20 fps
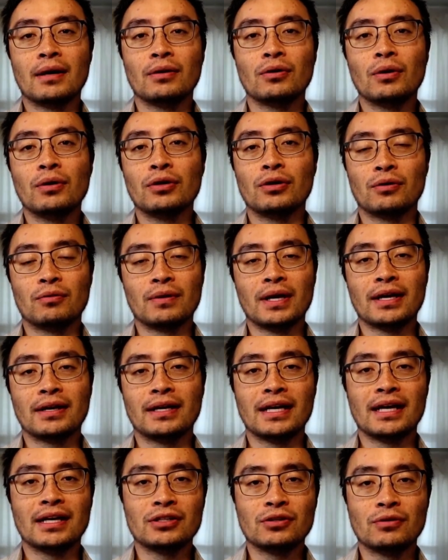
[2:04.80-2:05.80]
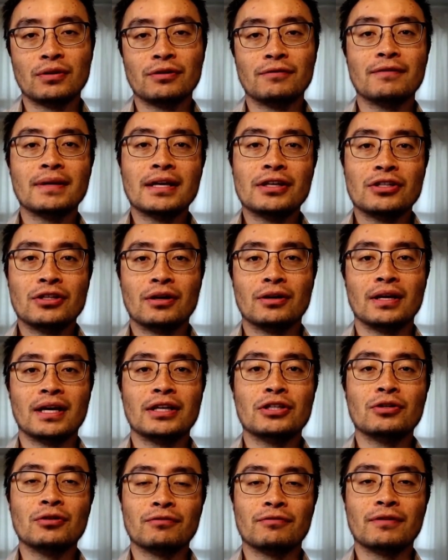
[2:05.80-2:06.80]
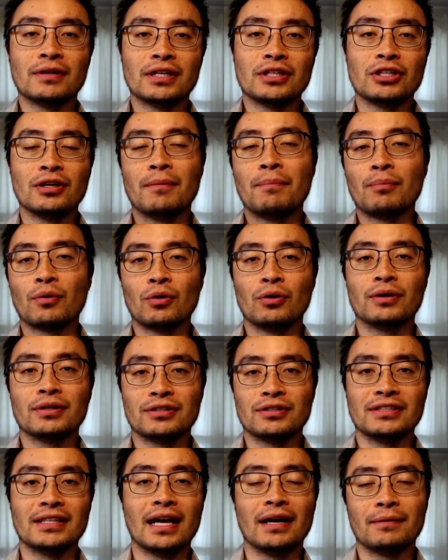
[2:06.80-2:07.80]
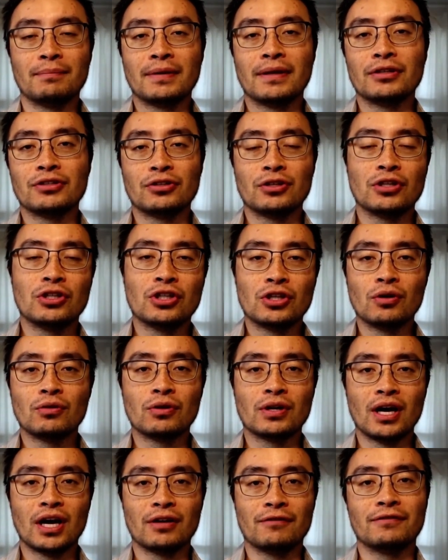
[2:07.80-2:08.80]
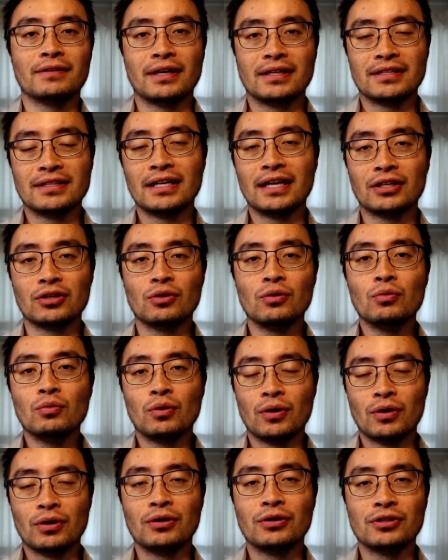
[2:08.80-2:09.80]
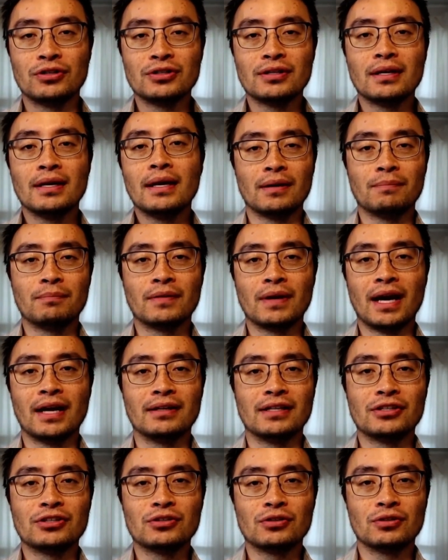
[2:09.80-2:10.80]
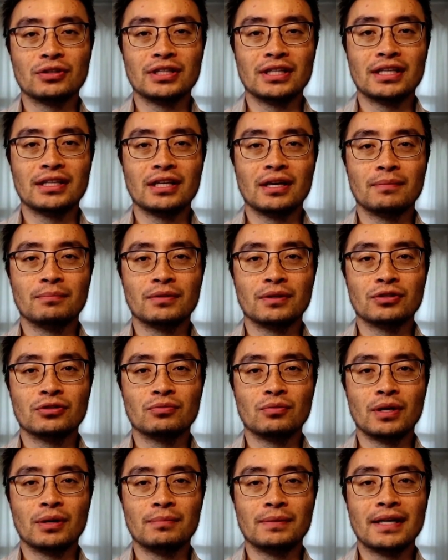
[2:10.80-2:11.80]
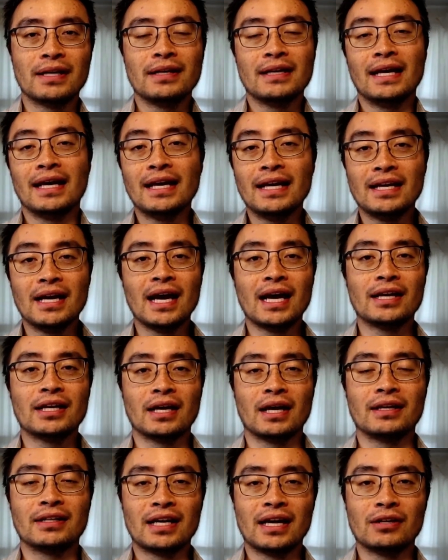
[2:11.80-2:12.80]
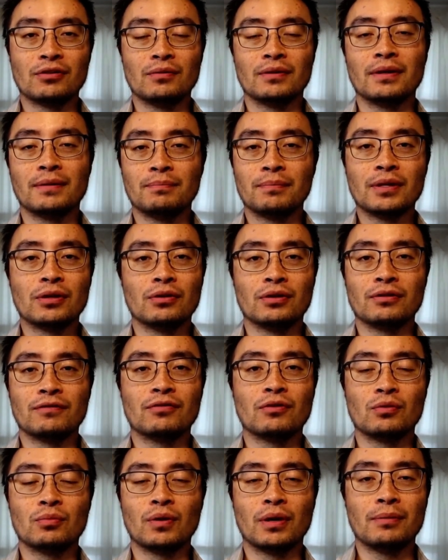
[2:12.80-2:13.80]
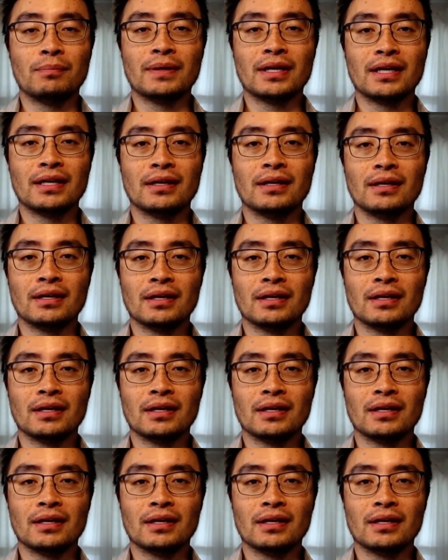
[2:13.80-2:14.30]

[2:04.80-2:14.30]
Look directly at your investor as you finish important statements to show confidence in your words. Practice your key numbers while maintaining eye contact with a mirror for 1 minute.